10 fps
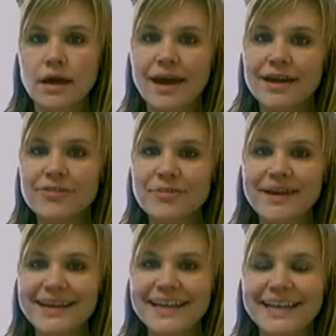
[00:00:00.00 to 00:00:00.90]
Hi
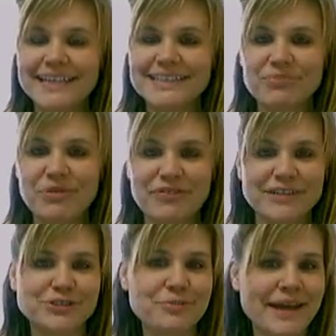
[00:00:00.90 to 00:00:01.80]
everybody, it's
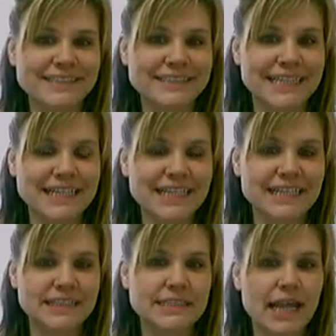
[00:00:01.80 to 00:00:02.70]
Professor Michalsen.
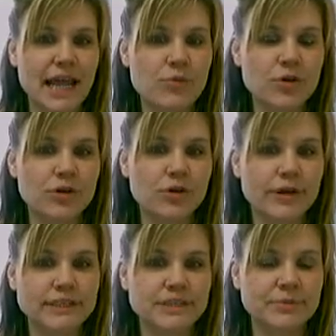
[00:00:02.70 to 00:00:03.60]
Today we're
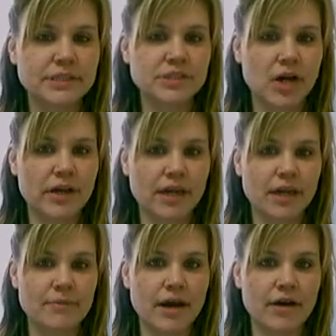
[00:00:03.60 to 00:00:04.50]
going to be
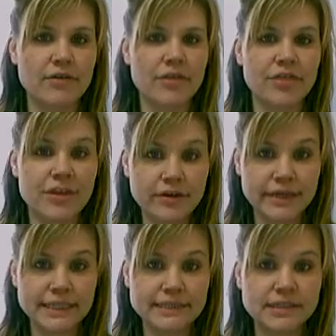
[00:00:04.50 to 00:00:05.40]
talking about
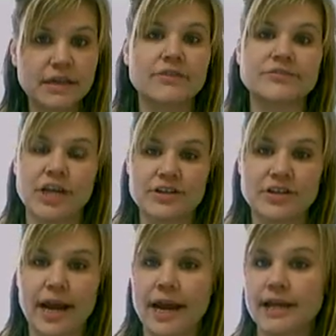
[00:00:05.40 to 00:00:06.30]
theories of
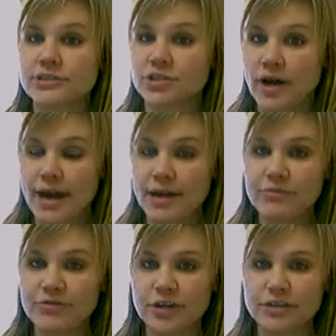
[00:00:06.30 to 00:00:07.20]
gender and
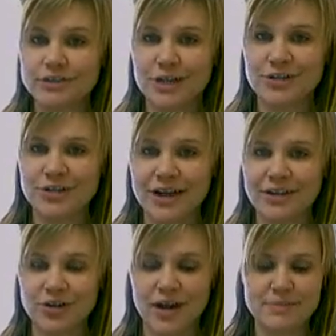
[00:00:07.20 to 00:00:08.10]
crime for our gender
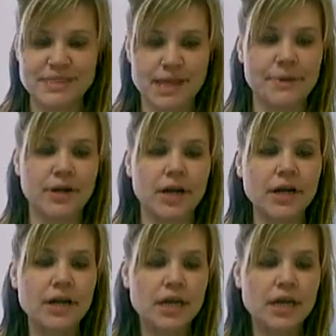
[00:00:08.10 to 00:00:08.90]
and crime seminar.